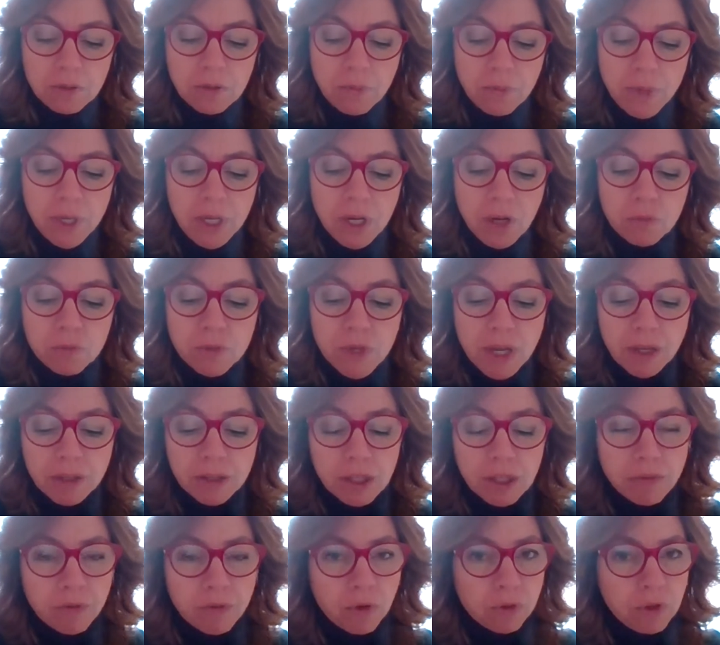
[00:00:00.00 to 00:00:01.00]
The main
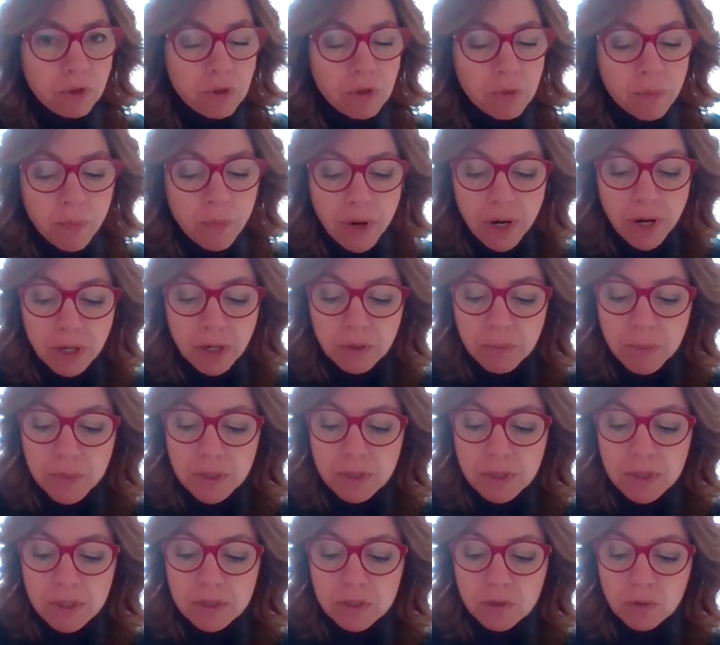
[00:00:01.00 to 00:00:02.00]
objective of the
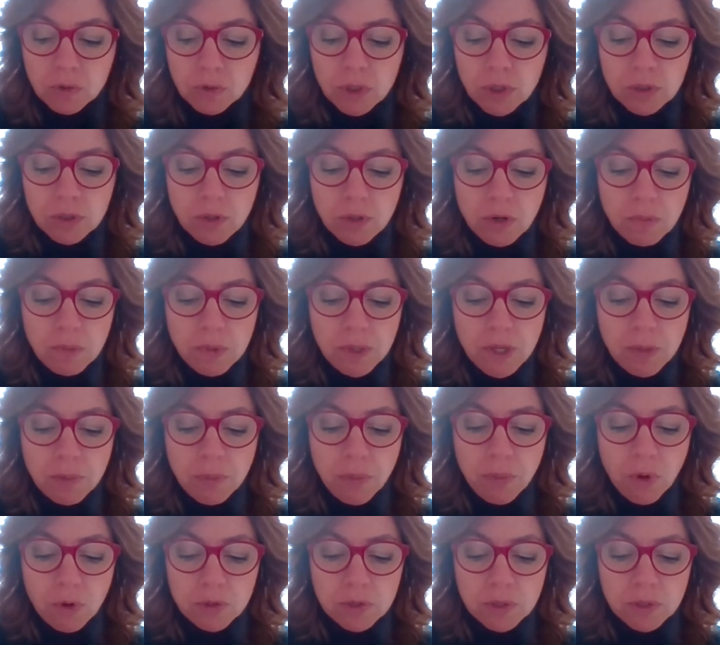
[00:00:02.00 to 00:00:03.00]
department is to determine
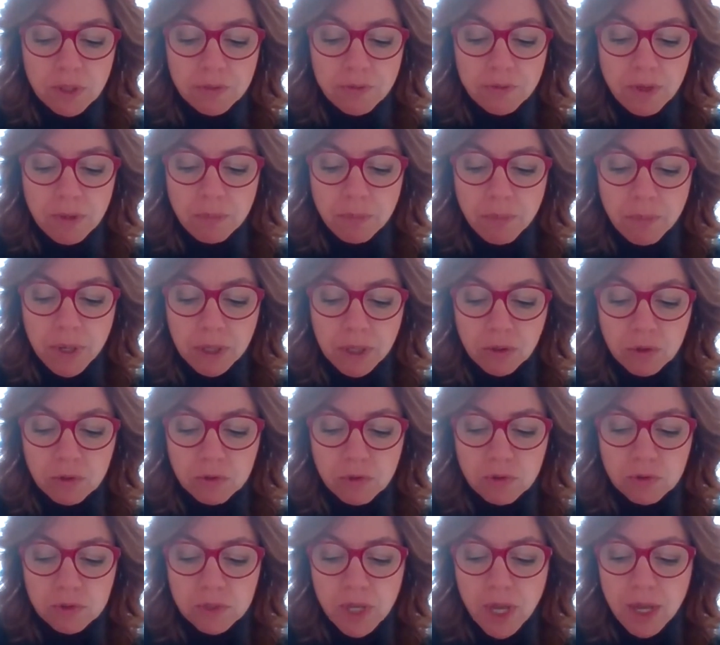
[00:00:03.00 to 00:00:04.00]
a positive impact
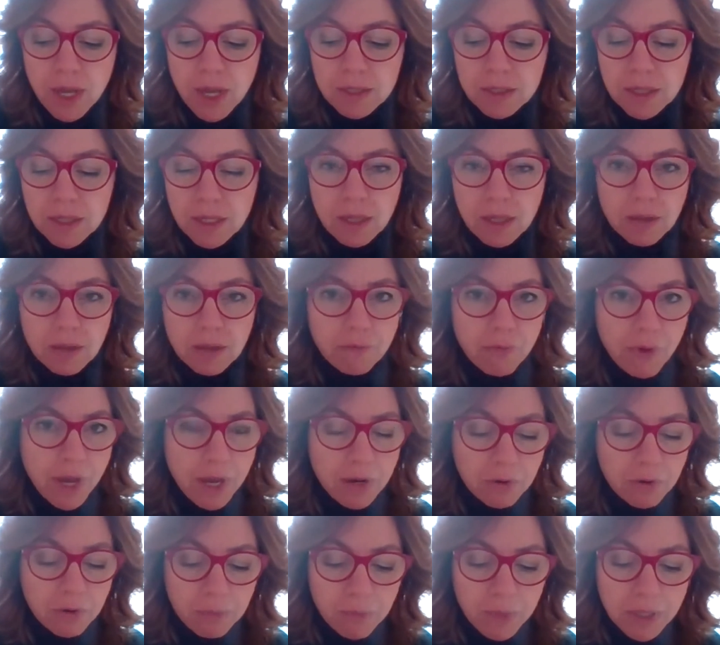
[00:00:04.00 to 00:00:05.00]
on society and
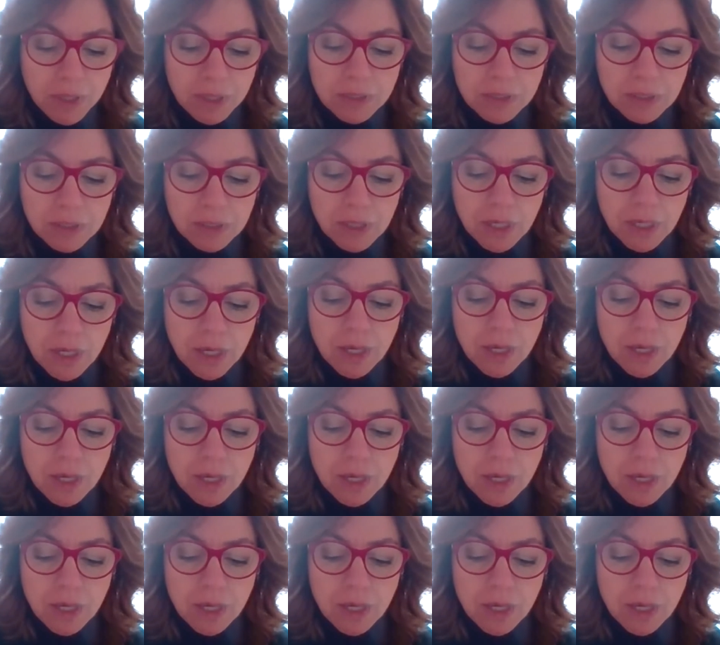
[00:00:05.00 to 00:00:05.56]
environment,